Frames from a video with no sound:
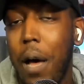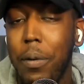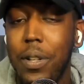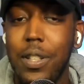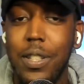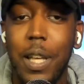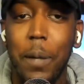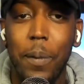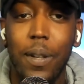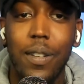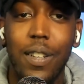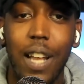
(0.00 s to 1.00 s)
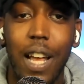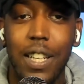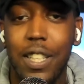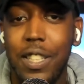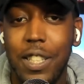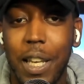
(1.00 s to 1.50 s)
I would just skip it,
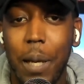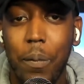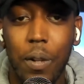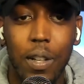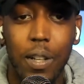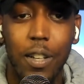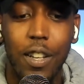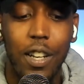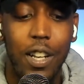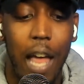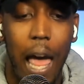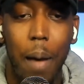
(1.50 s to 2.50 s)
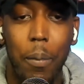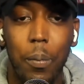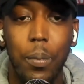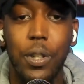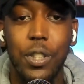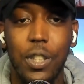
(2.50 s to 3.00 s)
like just to keep the
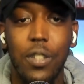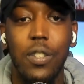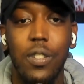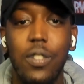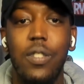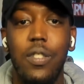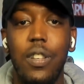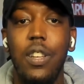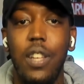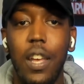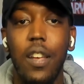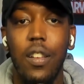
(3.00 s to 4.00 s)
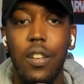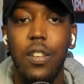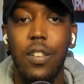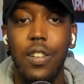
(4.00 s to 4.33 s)
album pushing. Yeah.